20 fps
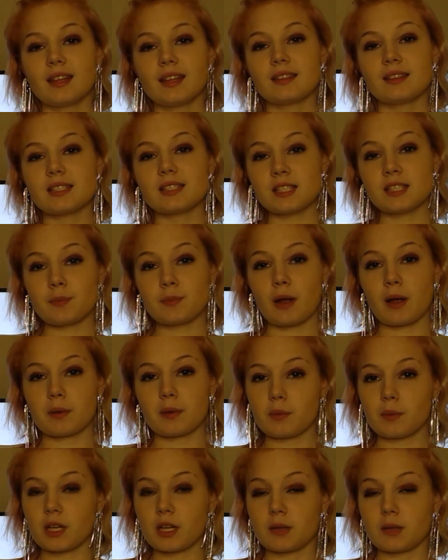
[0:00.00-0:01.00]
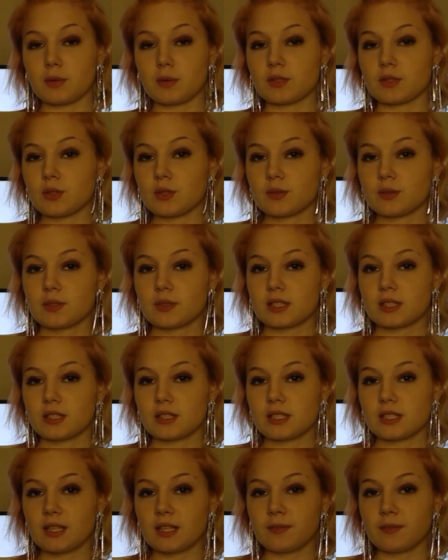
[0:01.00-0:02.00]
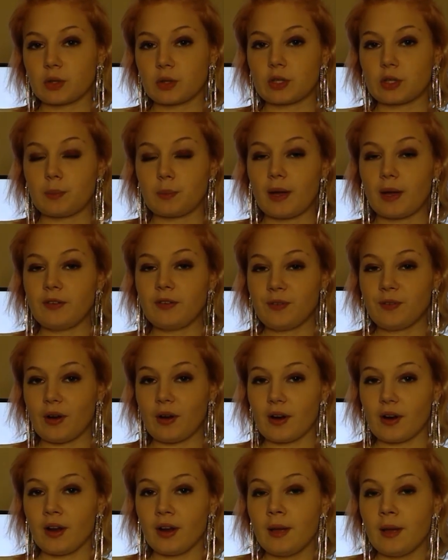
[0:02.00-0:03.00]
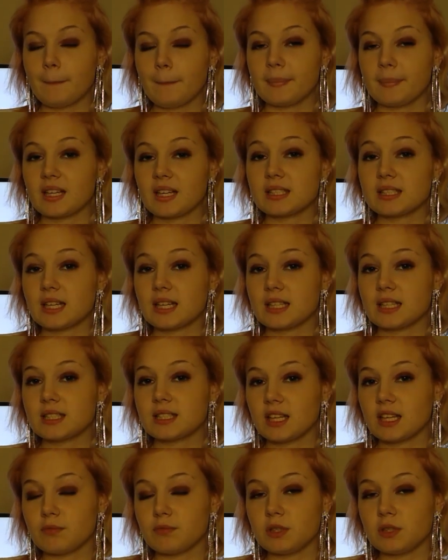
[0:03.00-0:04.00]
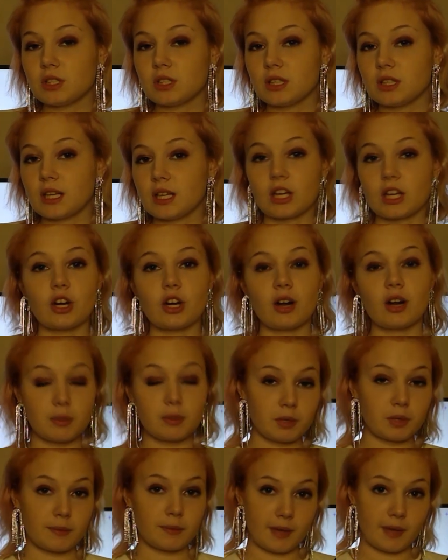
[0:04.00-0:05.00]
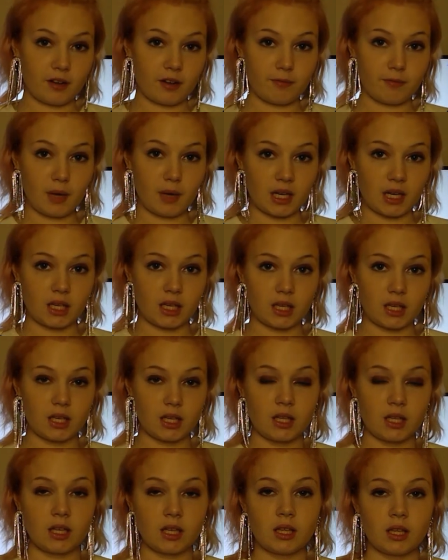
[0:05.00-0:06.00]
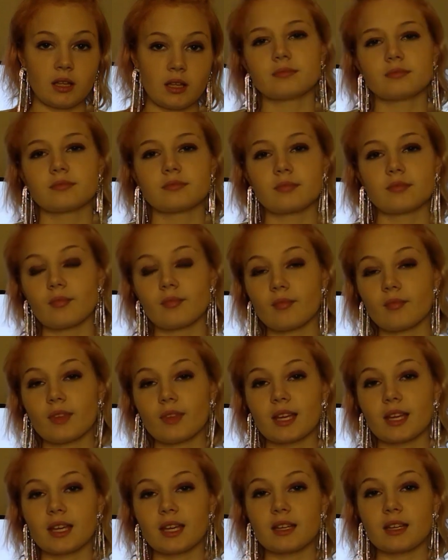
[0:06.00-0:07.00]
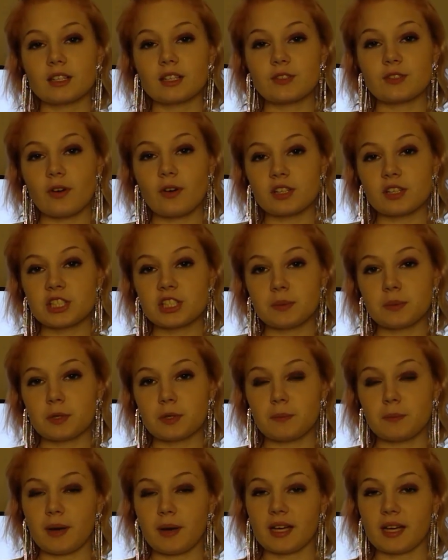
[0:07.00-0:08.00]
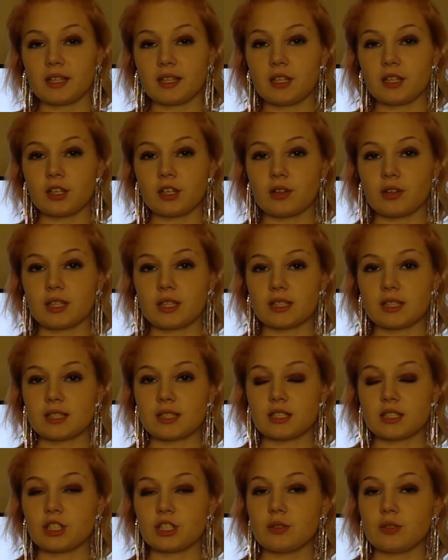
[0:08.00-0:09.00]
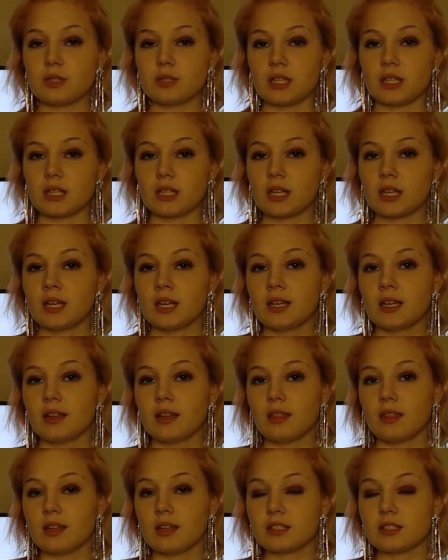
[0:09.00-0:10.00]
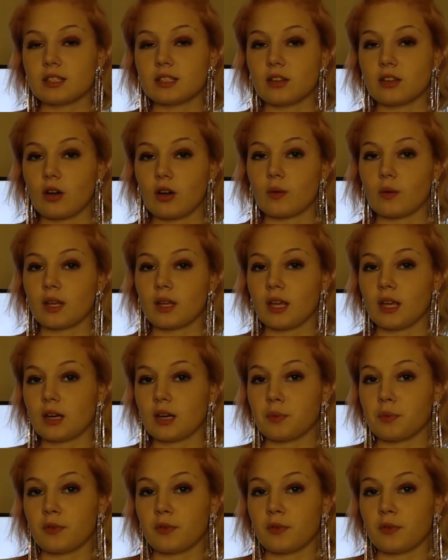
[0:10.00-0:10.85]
This is probably one of the most useful skills I've learned by far because it has saved me an incredible amount of money. It is far cheaper to buy the ingredients that you need than to go and get it